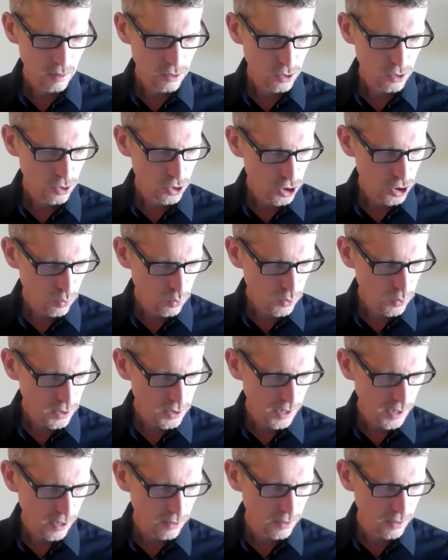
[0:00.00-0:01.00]
So she
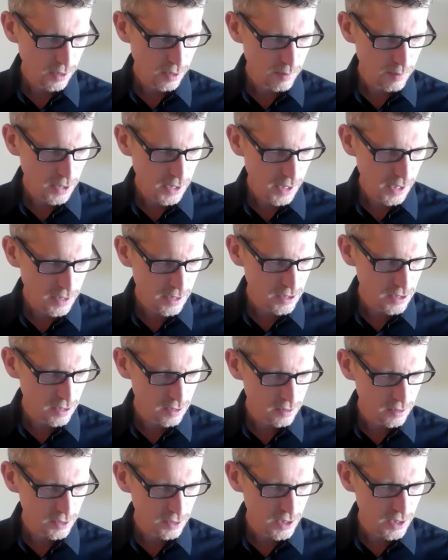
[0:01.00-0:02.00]
went out and began to
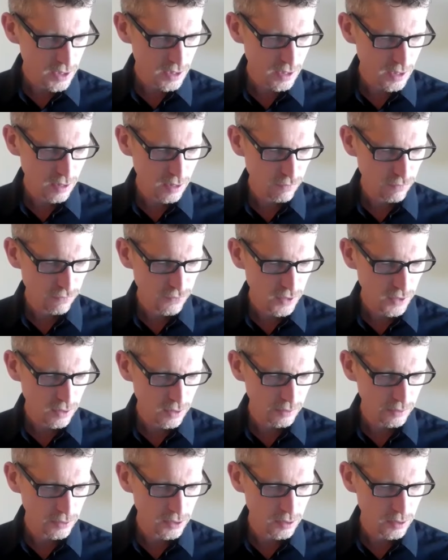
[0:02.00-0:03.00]
glean in the
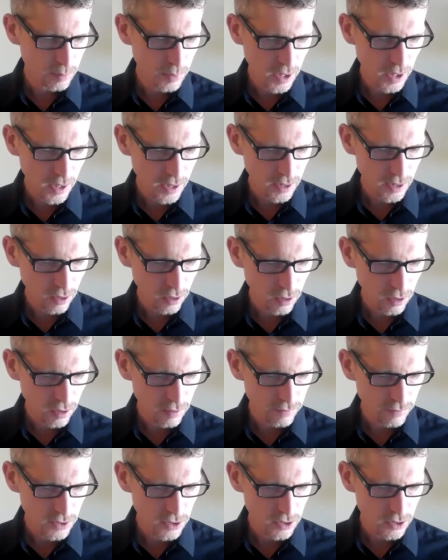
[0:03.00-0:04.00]
fields behind the
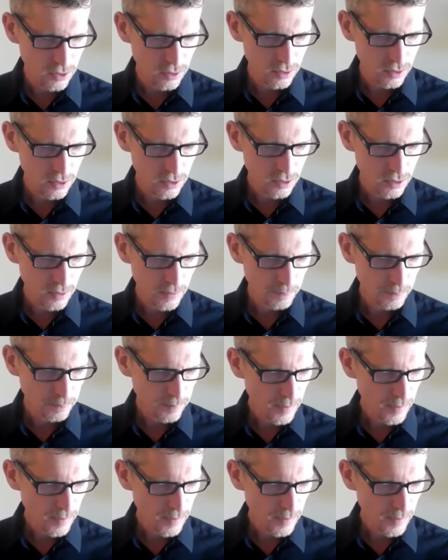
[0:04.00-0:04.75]
harvesters.